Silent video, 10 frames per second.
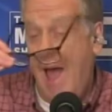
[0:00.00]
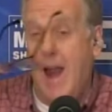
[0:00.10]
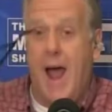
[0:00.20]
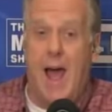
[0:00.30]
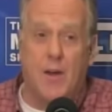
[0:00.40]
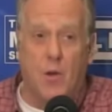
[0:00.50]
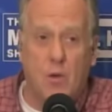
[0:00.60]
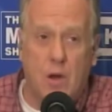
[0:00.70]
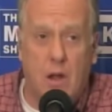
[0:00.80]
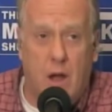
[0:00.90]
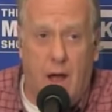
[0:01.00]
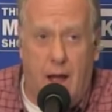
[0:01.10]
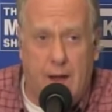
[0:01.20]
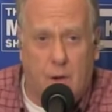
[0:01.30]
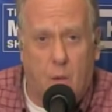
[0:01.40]
I don't
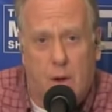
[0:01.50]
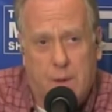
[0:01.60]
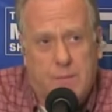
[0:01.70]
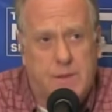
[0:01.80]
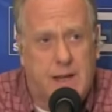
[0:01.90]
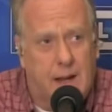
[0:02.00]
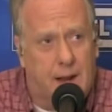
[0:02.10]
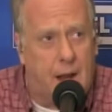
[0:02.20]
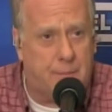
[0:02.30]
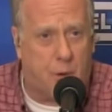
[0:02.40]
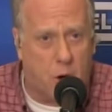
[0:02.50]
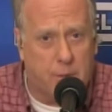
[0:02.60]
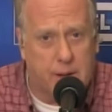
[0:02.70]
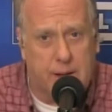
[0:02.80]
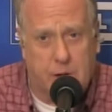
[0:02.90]
I don't want to deal in
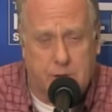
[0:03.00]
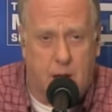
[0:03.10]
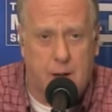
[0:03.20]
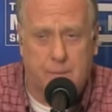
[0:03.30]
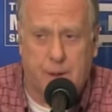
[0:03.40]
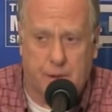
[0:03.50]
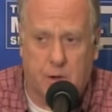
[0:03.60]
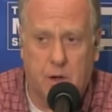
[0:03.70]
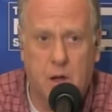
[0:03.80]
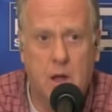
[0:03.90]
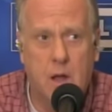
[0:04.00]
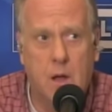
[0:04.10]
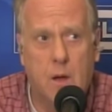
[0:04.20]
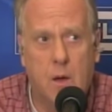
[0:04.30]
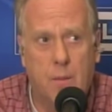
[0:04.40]
hyperbole here, Don and Peter,
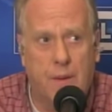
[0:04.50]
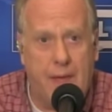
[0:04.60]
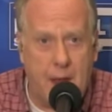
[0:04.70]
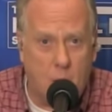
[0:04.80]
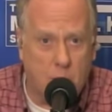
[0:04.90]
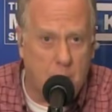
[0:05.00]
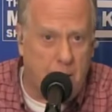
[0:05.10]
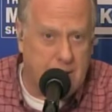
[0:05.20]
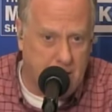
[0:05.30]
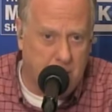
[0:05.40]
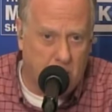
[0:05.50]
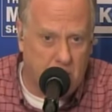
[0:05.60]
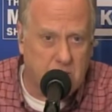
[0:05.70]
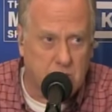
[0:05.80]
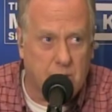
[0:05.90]
but that home run by Nimmo
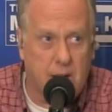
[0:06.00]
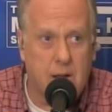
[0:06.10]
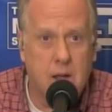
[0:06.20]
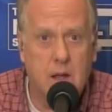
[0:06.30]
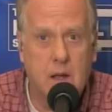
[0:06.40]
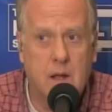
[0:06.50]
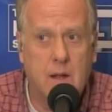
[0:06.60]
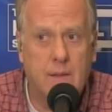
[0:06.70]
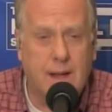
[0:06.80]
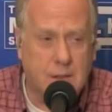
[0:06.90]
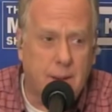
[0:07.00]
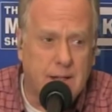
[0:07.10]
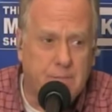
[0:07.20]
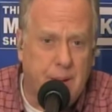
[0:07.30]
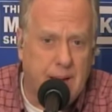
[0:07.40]
yesterday, that's
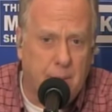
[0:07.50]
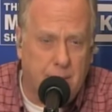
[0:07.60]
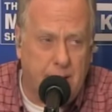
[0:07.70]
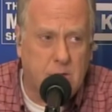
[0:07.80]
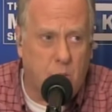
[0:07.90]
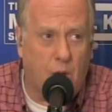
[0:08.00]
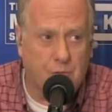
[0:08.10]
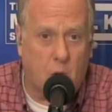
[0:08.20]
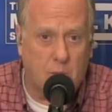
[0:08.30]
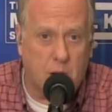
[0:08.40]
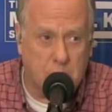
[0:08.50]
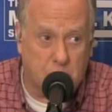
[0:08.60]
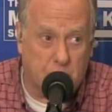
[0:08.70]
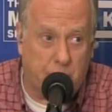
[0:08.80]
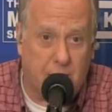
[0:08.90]
about as big a May 12th home run
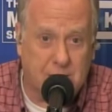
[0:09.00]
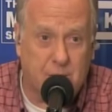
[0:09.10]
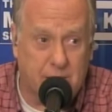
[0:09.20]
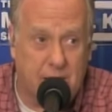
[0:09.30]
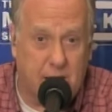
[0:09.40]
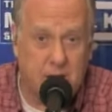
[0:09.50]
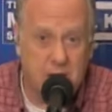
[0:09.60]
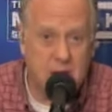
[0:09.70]
as you could possibly hit.